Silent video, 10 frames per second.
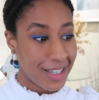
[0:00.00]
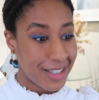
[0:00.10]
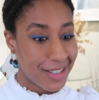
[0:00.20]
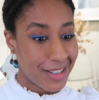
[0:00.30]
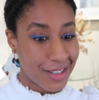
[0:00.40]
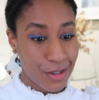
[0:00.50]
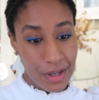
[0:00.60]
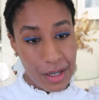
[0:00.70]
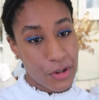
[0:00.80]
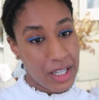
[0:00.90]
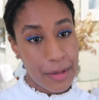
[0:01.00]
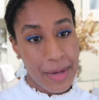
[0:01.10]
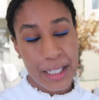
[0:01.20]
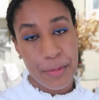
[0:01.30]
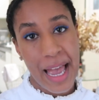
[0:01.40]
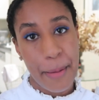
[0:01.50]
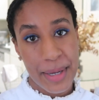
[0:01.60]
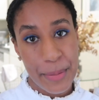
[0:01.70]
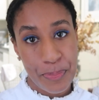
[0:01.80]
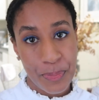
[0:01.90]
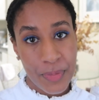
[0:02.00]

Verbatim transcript: is is it really makes me happy.